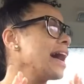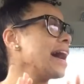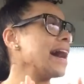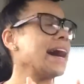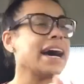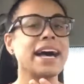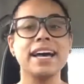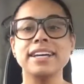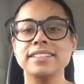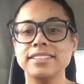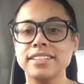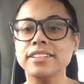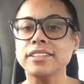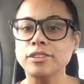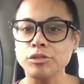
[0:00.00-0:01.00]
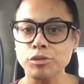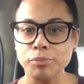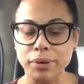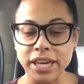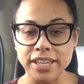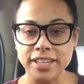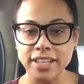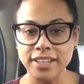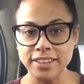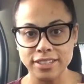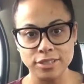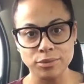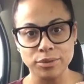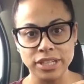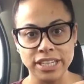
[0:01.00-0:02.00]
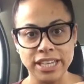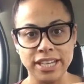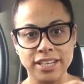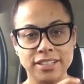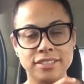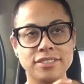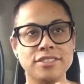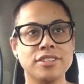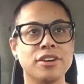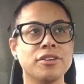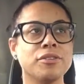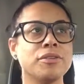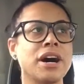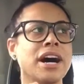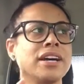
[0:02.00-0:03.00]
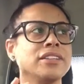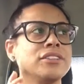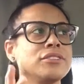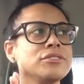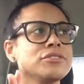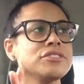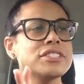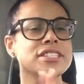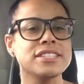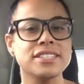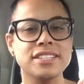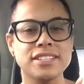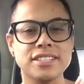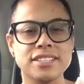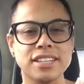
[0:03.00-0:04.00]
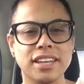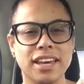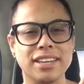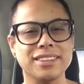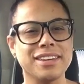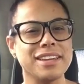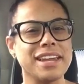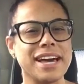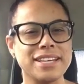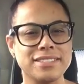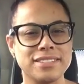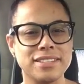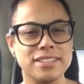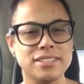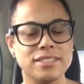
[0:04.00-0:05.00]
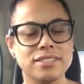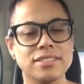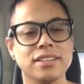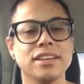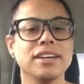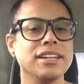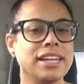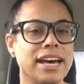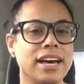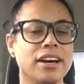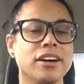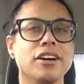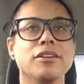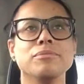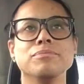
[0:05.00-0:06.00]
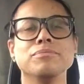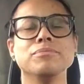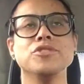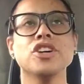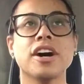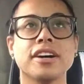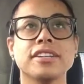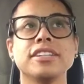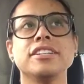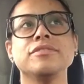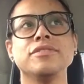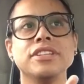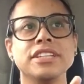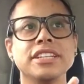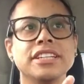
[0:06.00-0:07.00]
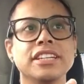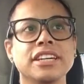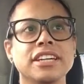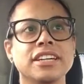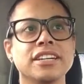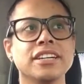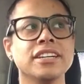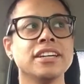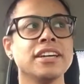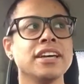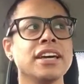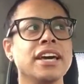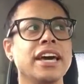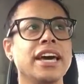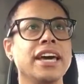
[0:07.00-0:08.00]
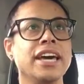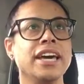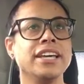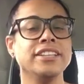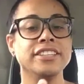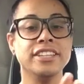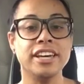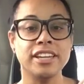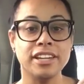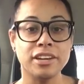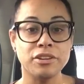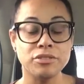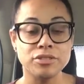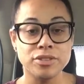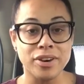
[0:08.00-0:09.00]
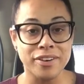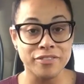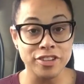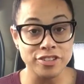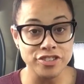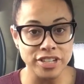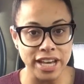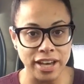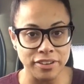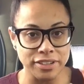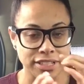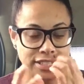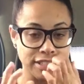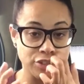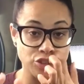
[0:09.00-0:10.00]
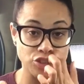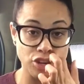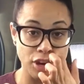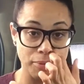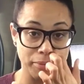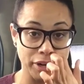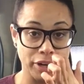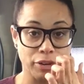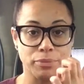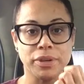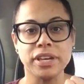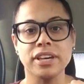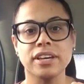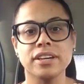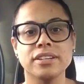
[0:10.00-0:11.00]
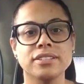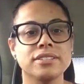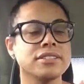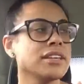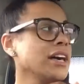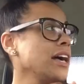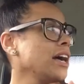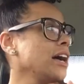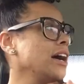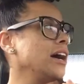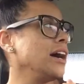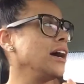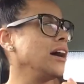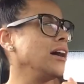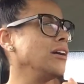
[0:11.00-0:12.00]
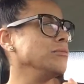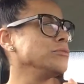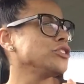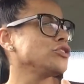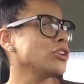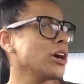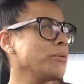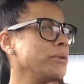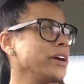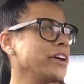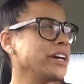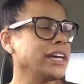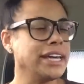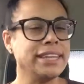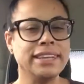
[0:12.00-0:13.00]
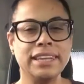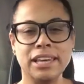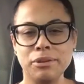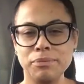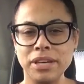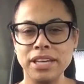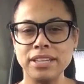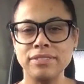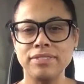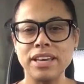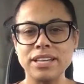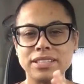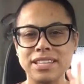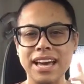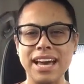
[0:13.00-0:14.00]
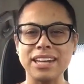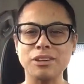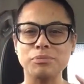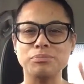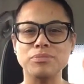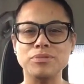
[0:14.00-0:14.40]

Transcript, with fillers: I did a little baking this weekend. So I usually stick to like the classics, um, chocolate, vanilla, and yellow. So I ventured out and did strawberry because um, strawberry and lemon, they kind of